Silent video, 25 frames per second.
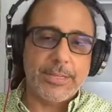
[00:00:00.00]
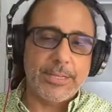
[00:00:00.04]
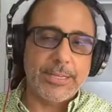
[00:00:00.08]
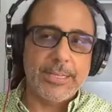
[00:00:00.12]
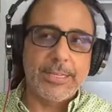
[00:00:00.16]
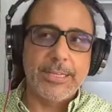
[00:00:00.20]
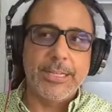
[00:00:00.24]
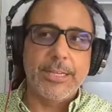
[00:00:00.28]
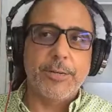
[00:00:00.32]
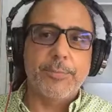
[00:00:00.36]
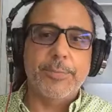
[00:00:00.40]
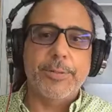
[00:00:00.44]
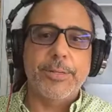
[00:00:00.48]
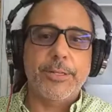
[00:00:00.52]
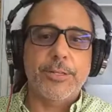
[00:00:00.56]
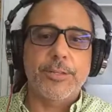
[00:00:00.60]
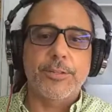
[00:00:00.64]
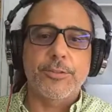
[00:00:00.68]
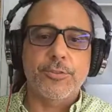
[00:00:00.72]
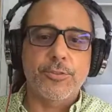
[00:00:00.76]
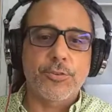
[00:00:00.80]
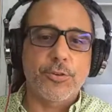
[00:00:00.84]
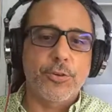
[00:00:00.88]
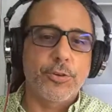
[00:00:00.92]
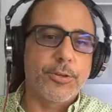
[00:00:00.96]
little bit of
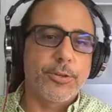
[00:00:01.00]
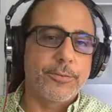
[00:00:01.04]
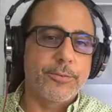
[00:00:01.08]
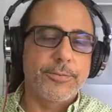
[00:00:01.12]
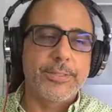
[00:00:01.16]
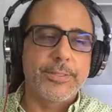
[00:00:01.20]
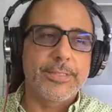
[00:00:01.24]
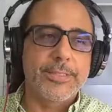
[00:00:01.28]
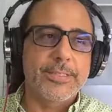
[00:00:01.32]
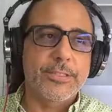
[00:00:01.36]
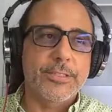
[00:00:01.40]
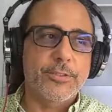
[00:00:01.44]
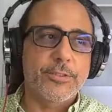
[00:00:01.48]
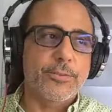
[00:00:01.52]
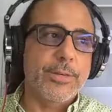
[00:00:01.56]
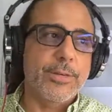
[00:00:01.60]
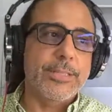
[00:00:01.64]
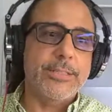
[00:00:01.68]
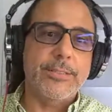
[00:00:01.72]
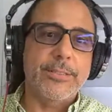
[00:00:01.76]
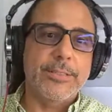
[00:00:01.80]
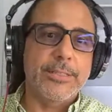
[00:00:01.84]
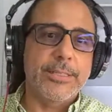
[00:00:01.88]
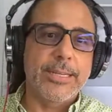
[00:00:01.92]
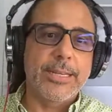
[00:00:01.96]
control of the
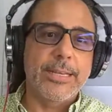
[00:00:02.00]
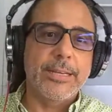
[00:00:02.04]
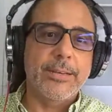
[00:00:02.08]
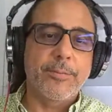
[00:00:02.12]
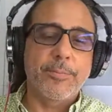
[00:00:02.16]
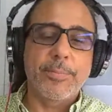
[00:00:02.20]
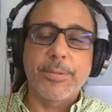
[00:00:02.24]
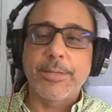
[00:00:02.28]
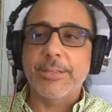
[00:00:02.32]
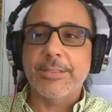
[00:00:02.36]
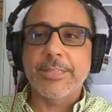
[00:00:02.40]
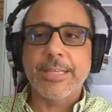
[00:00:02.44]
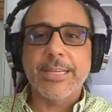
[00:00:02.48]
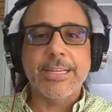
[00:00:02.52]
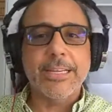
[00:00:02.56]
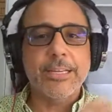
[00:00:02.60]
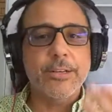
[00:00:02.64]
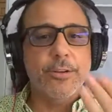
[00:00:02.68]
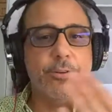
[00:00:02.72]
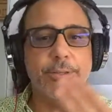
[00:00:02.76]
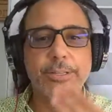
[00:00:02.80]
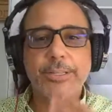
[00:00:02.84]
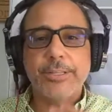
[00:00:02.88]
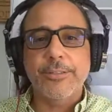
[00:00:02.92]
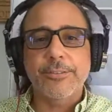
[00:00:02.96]
situation, and because I can
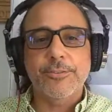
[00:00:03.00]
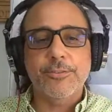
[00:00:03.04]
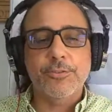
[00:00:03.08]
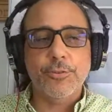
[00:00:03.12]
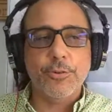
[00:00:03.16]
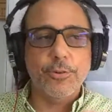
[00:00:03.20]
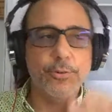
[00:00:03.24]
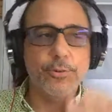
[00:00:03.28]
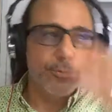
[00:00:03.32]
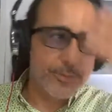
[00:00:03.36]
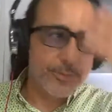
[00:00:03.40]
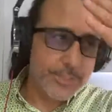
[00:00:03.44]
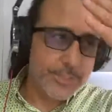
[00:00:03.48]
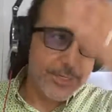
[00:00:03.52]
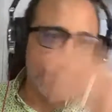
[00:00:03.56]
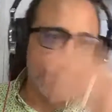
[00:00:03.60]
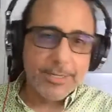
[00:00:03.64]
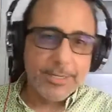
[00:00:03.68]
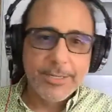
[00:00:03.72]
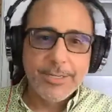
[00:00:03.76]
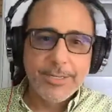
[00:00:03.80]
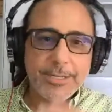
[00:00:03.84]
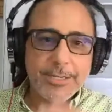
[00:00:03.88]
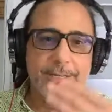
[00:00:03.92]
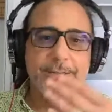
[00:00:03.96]
only control,
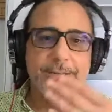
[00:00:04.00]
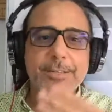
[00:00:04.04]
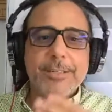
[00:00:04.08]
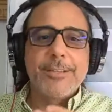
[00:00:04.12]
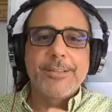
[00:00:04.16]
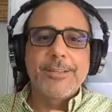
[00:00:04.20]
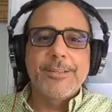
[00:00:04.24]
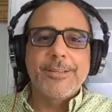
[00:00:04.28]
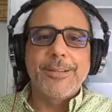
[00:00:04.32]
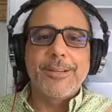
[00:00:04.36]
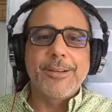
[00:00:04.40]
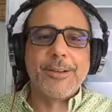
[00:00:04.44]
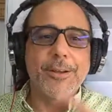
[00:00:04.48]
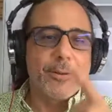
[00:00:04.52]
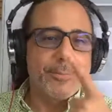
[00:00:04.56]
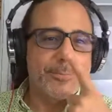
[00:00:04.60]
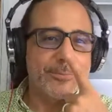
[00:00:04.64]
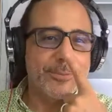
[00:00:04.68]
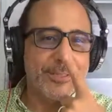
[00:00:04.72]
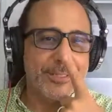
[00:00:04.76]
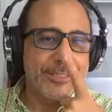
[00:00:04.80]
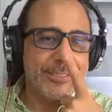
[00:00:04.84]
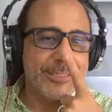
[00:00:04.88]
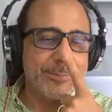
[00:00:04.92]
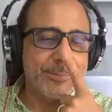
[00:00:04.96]
up
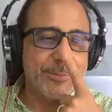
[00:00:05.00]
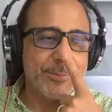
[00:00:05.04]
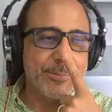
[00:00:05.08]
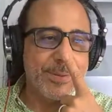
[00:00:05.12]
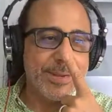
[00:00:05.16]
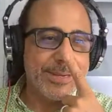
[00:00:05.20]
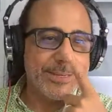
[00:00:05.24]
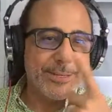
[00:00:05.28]
to the tip of my